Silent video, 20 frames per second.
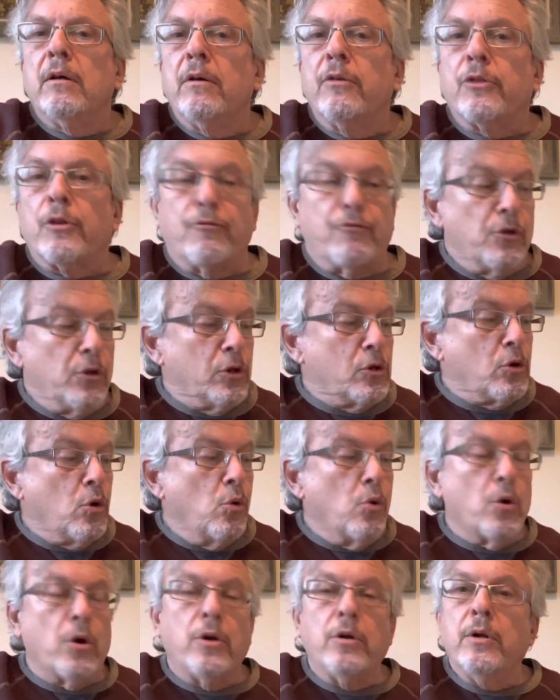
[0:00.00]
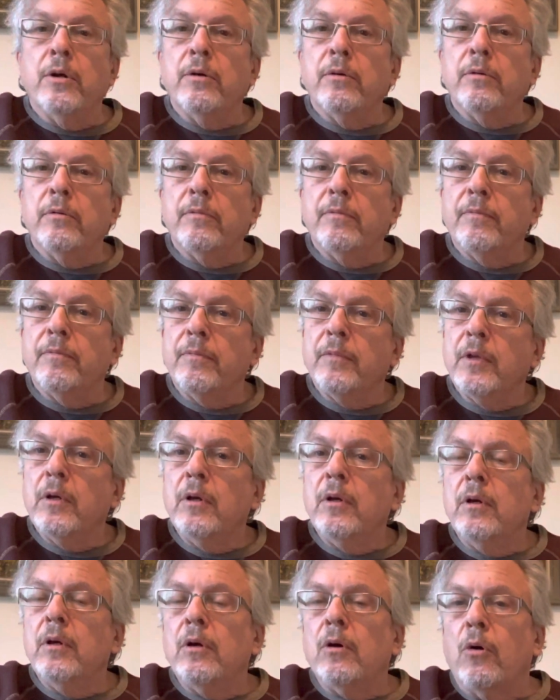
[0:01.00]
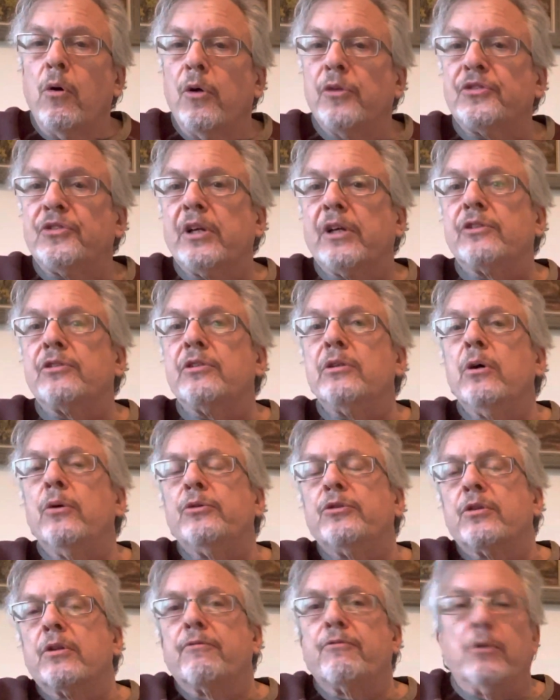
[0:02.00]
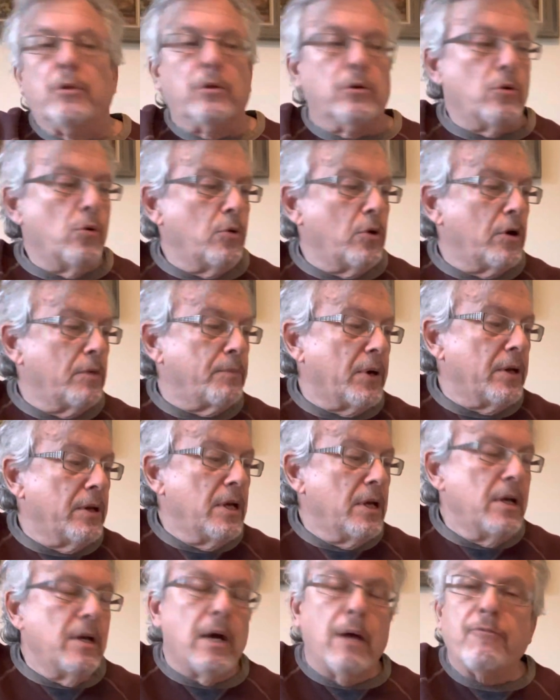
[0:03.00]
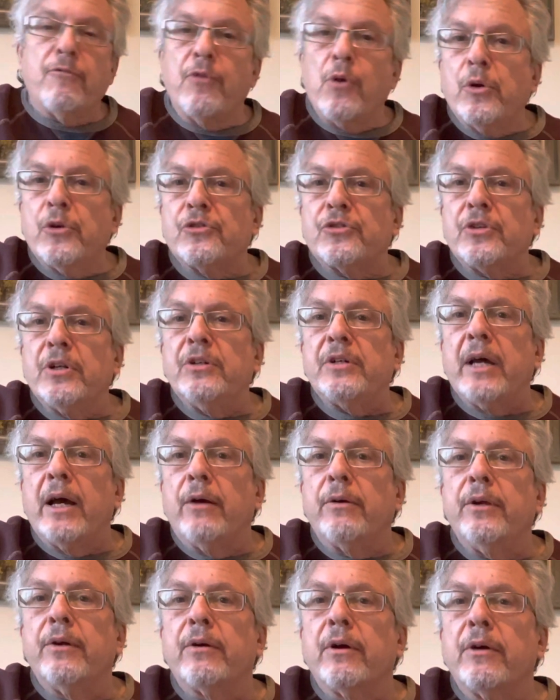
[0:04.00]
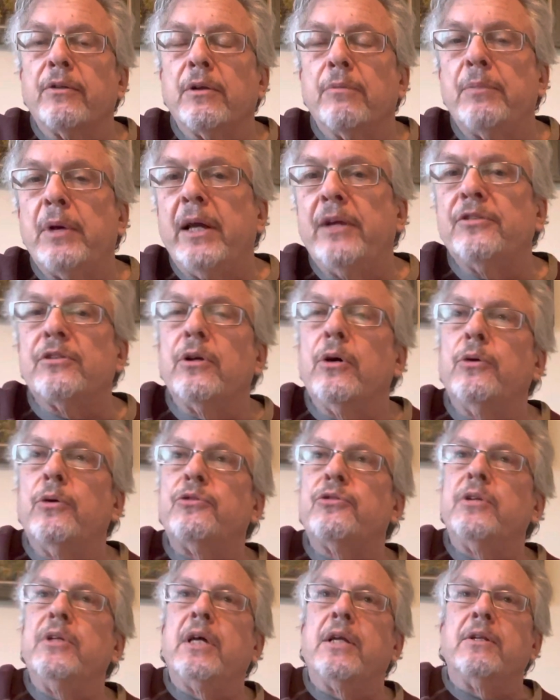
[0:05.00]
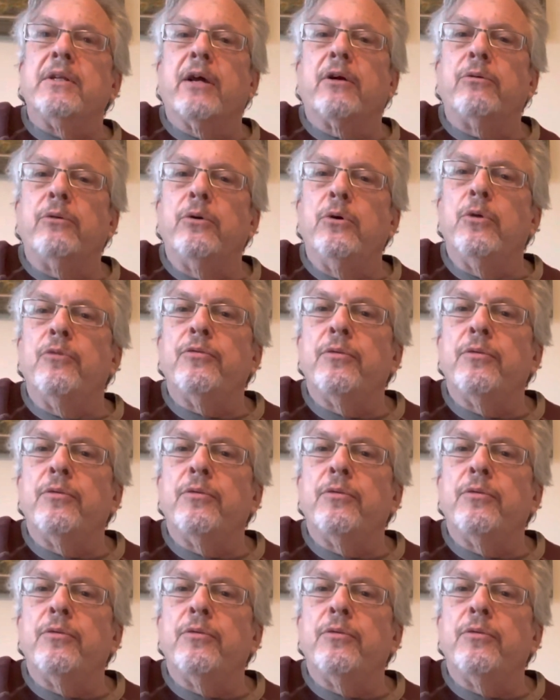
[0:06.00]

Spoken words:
the full chord, all six notes of the full chord, but I'm focusing down here on the bass notes and getting that groove.